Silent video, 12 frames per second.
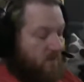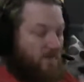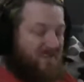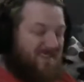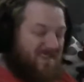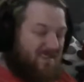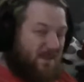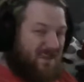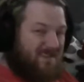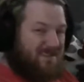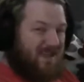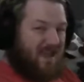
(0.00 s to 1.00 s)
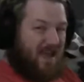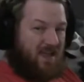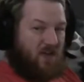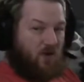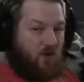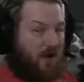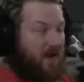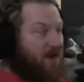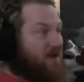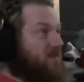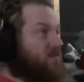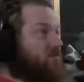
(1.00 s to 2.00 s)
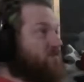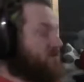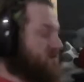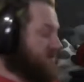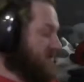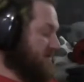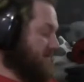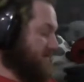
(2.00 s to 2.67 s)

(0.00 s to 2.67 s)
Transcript: But they spent 10 grand on their machine.